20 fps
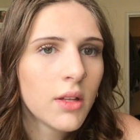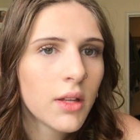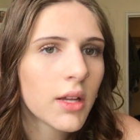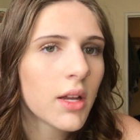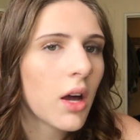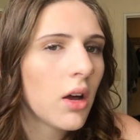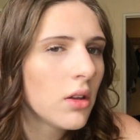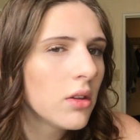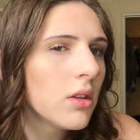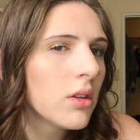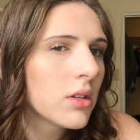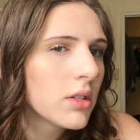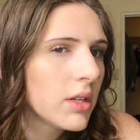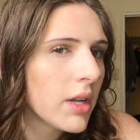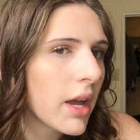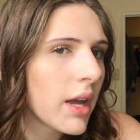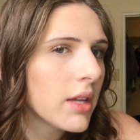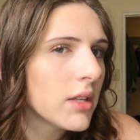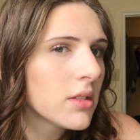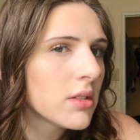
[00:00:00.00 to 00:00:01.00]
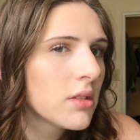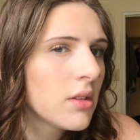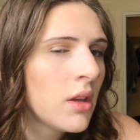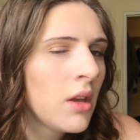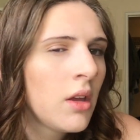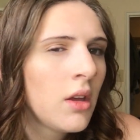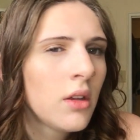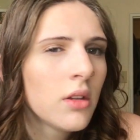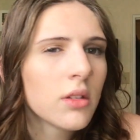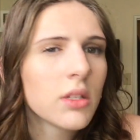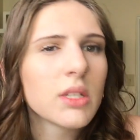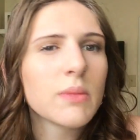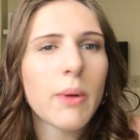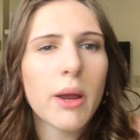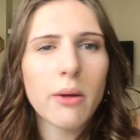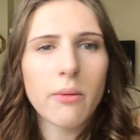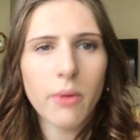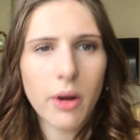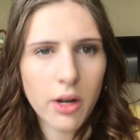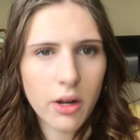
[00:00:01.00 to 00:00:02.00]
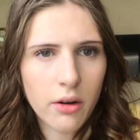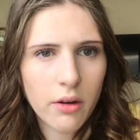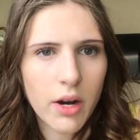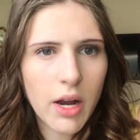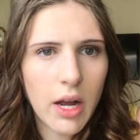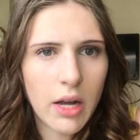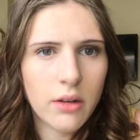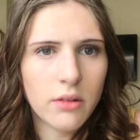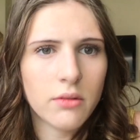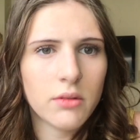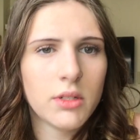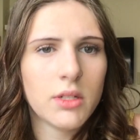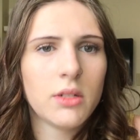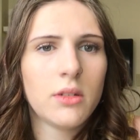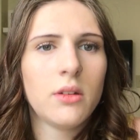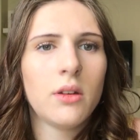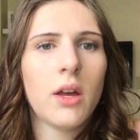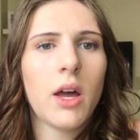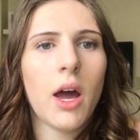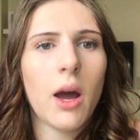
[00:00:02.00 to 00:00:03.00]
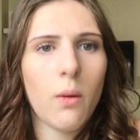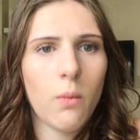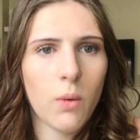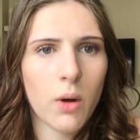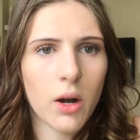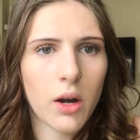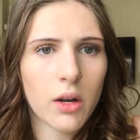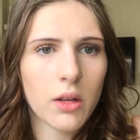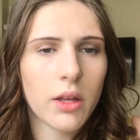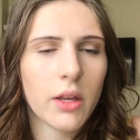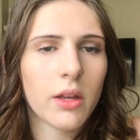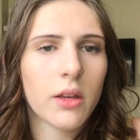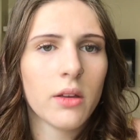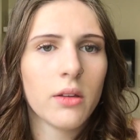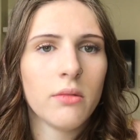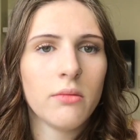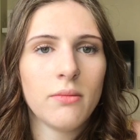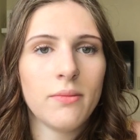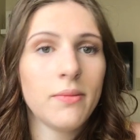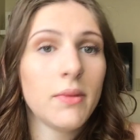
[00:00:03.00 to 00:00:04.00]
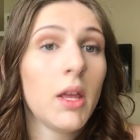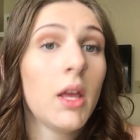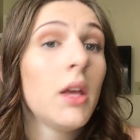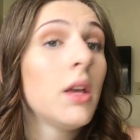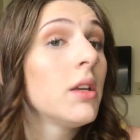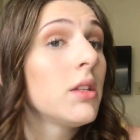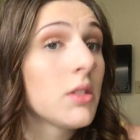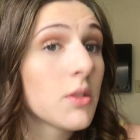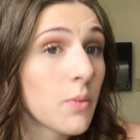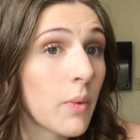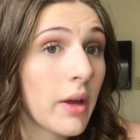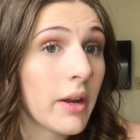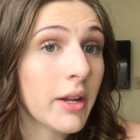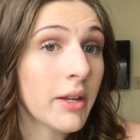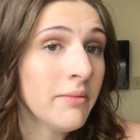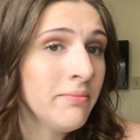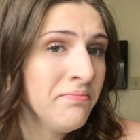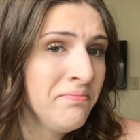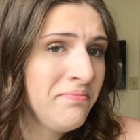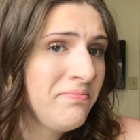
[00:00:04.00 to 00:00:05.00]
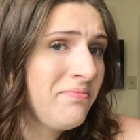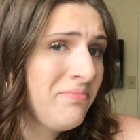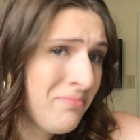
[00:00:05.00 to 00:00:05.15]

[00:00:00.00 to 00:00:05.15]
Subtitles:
Like I'll look nice despite running around at work like sweating.